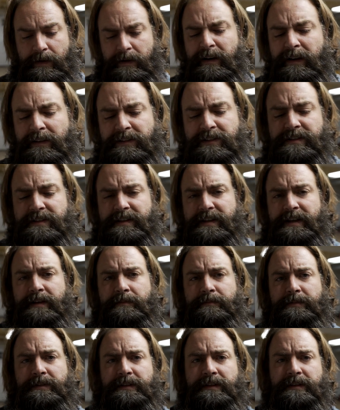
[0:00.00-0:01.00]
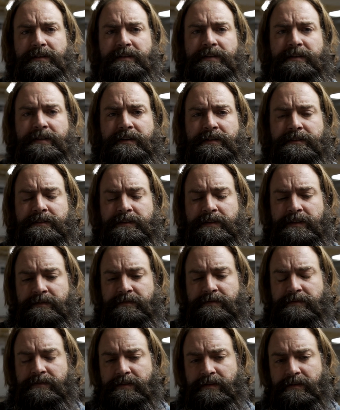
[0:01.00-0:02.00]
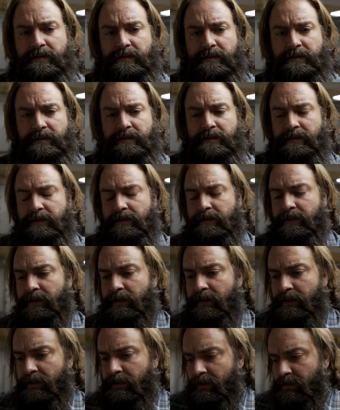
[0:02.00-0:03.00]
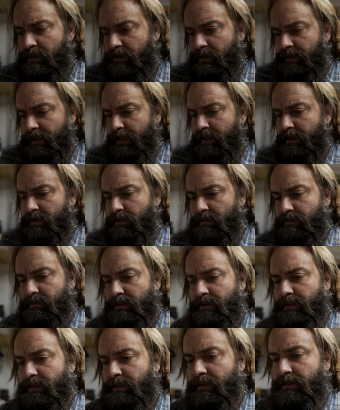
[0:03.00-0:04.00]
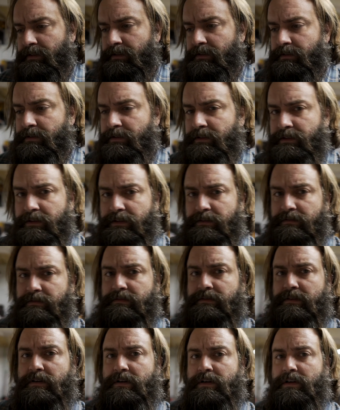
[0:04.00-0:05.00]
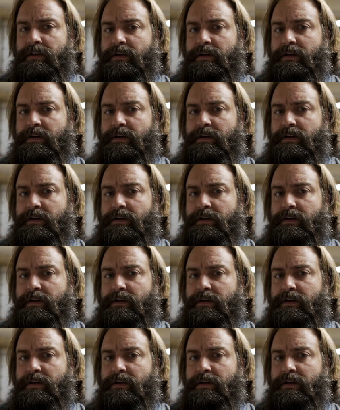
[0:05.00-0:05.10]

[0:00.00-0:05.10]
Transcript: not just that, but the other things that I've created over the years as I've